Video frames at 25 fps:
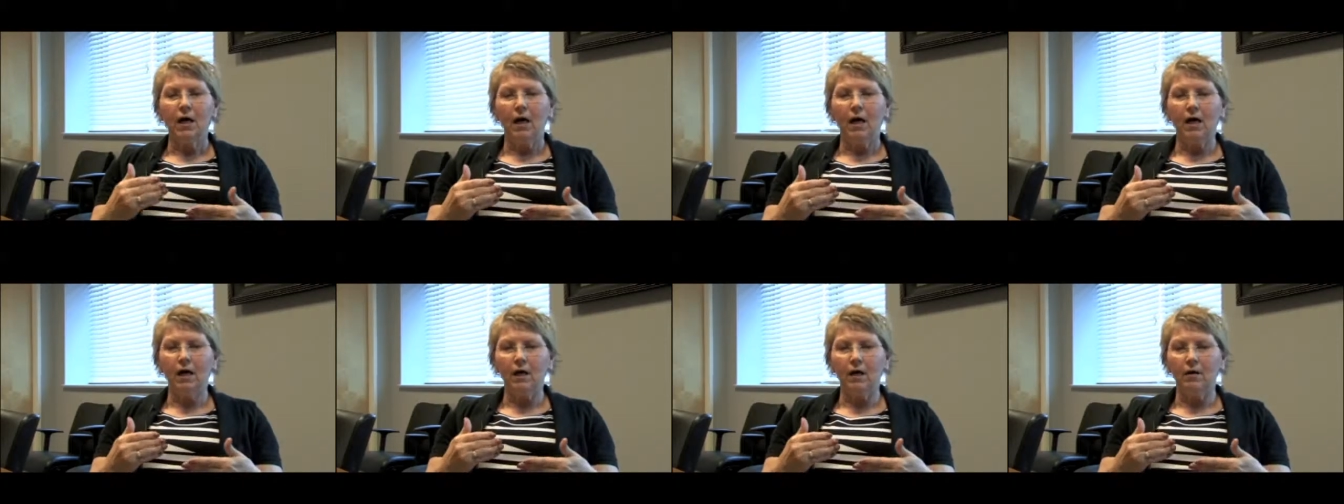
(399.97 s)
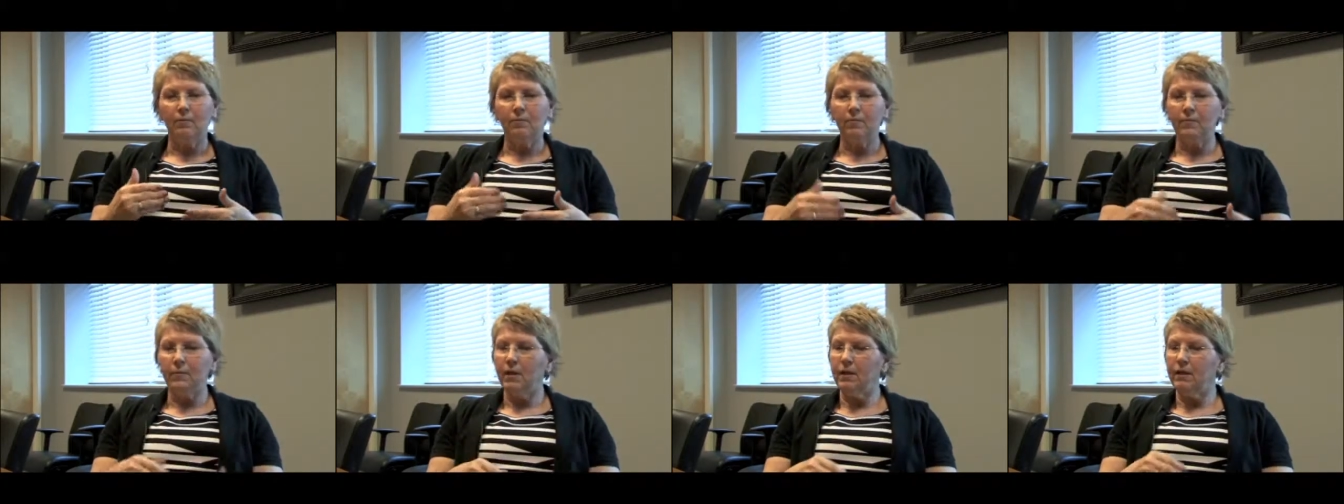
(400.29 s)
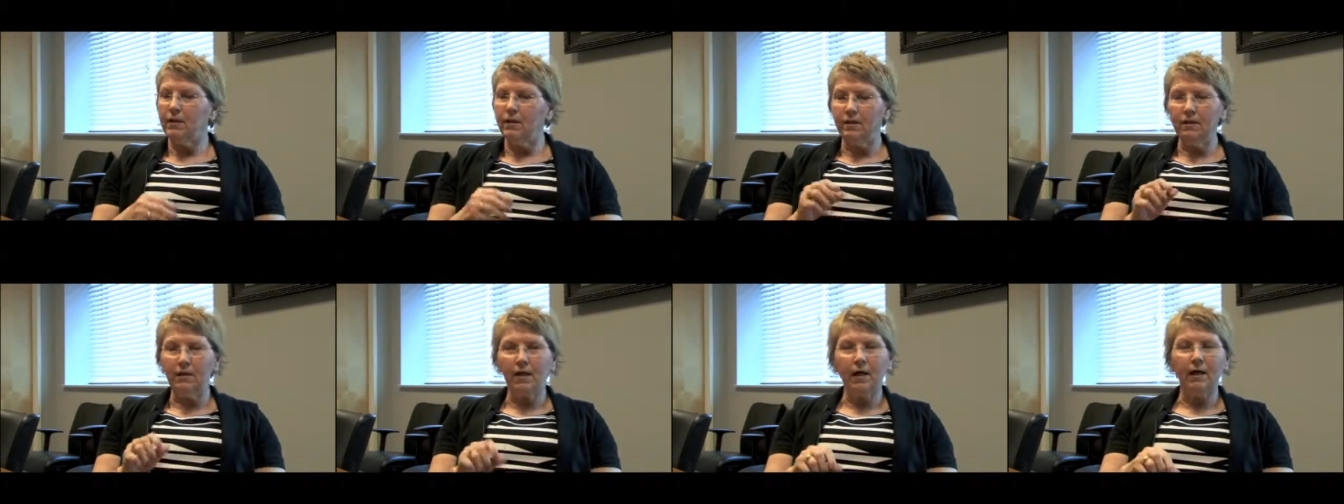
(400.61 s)
Um,
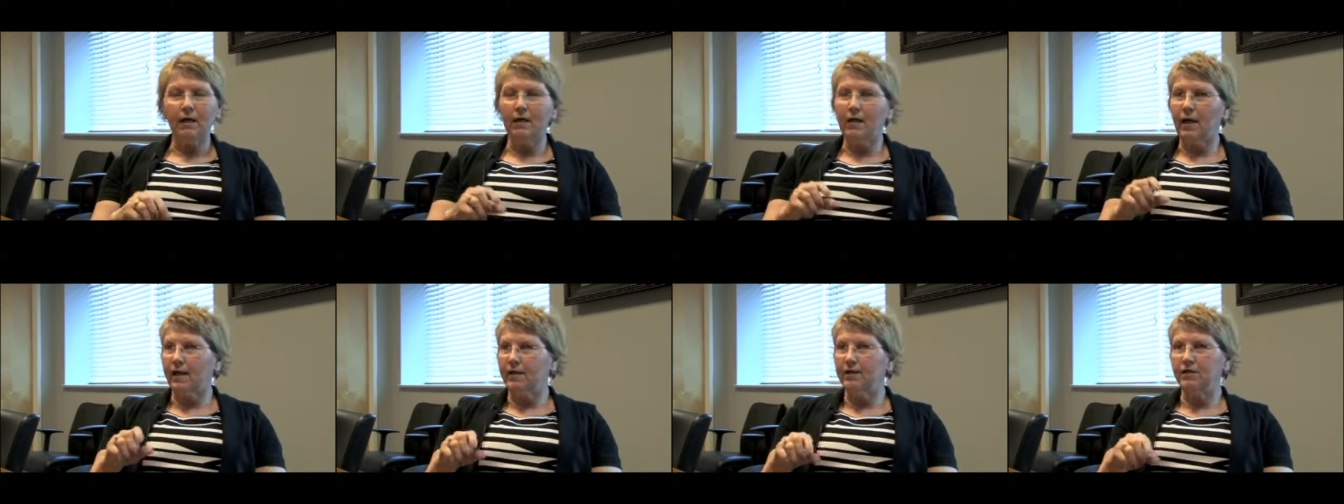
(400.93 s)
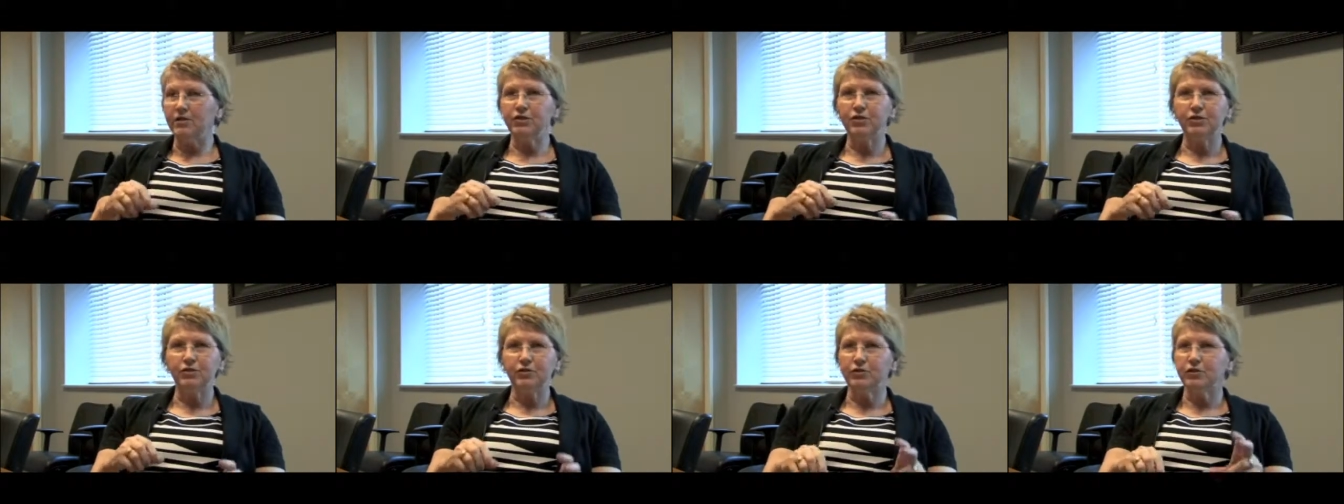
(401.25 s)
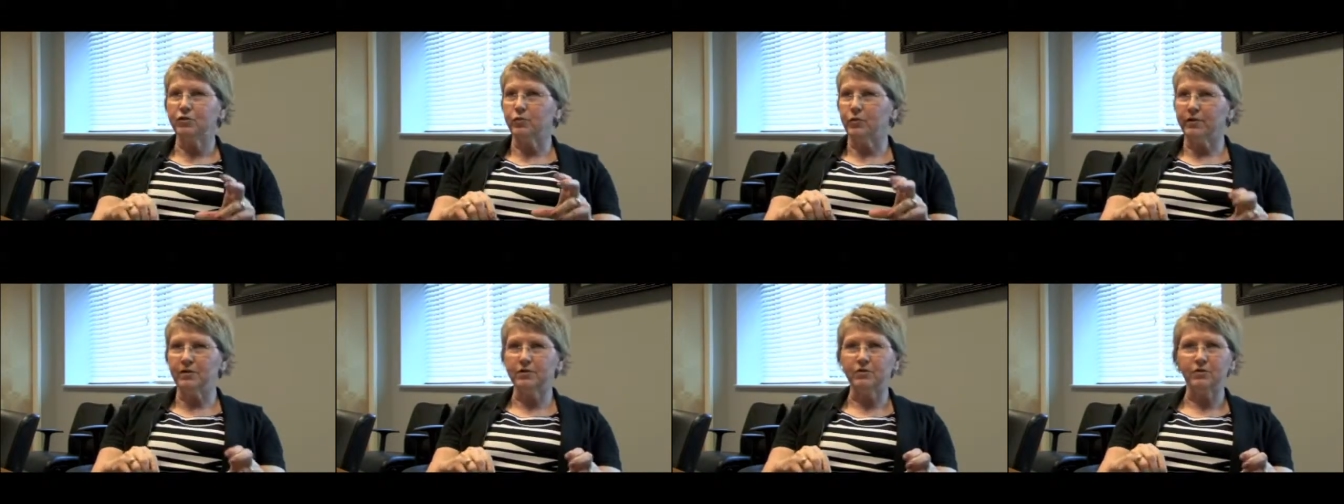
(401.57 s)
and, and I just
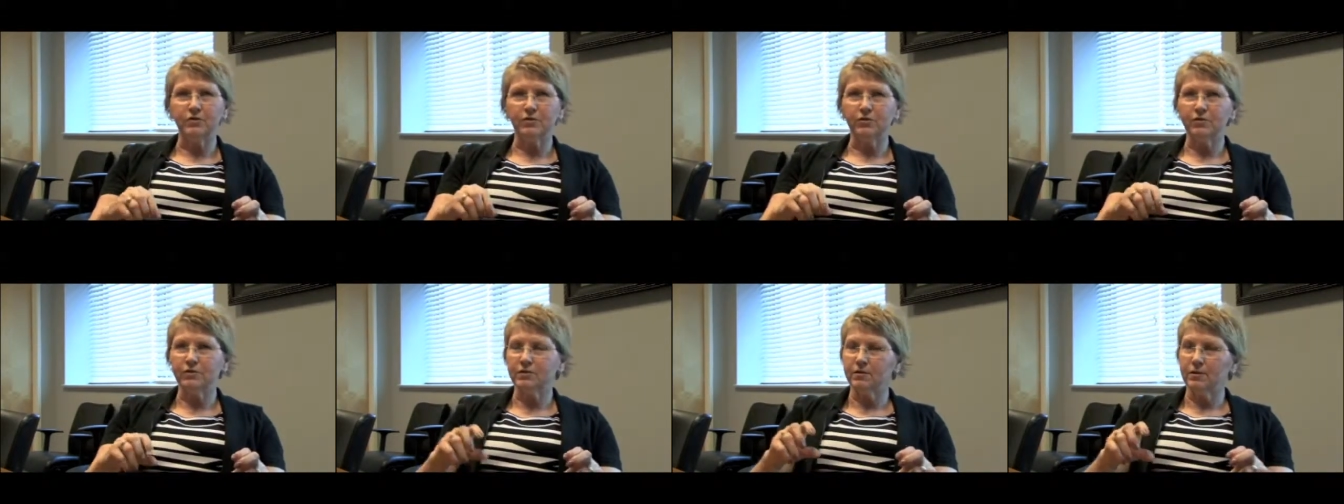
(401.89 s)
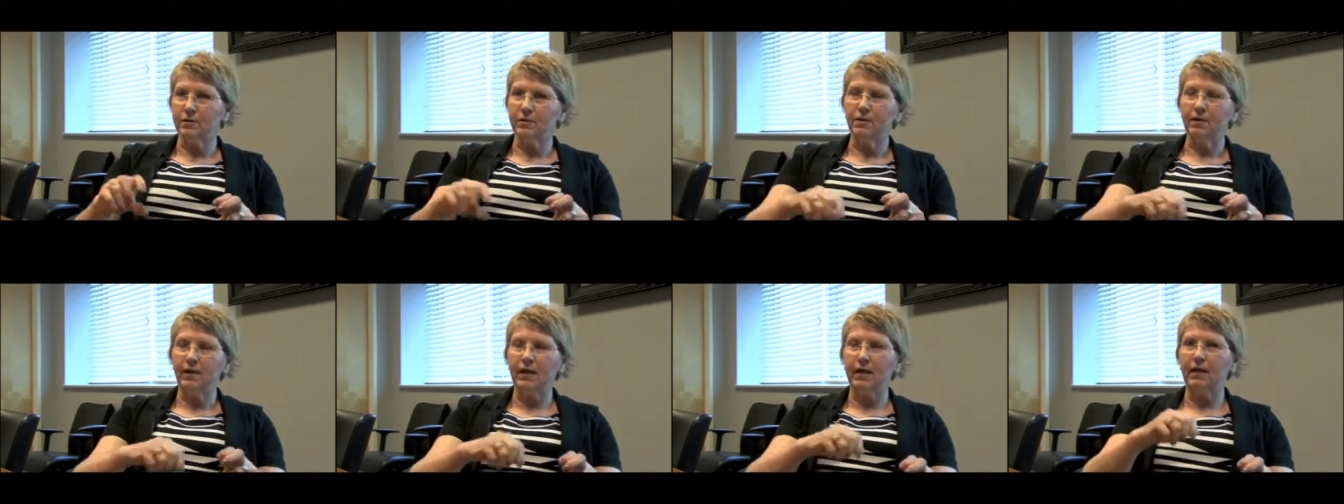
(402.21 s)
use tweezers,